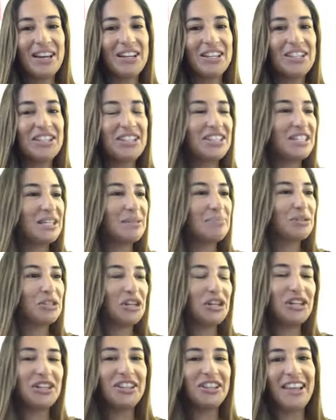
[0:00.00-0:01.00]
steep
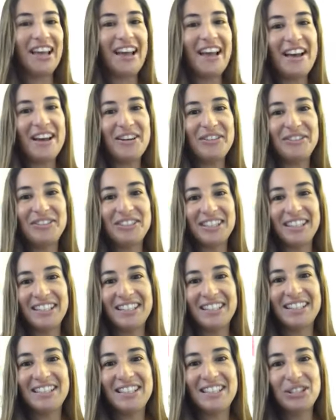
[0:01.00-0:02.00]
turn left, and then
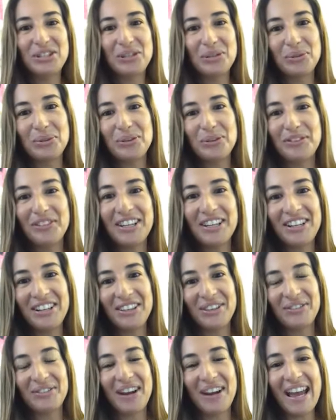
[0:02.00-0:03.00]
a detour over here to
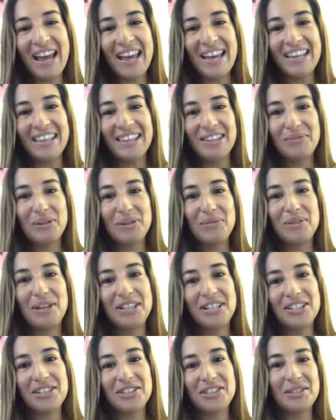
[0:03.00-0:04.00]
the right, and then we
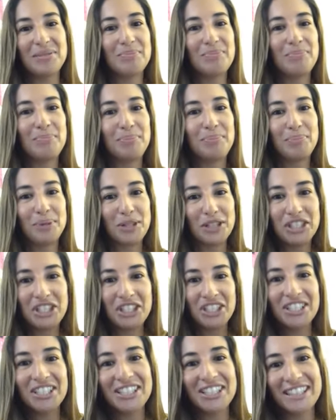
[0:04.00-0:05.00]
run into some
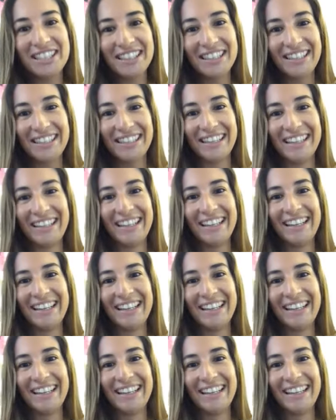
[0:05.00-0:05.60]
bushes, and then